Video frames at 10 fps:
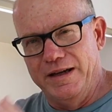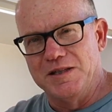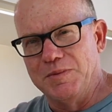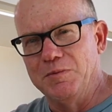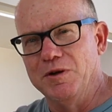
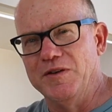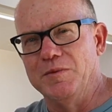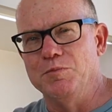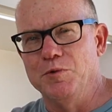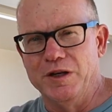has been
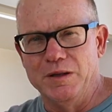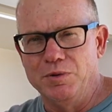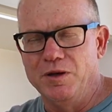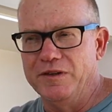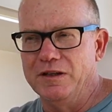working
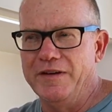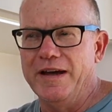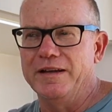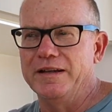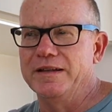perfectly. I've
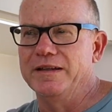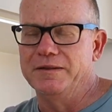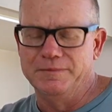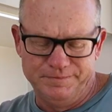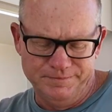had it in
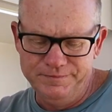the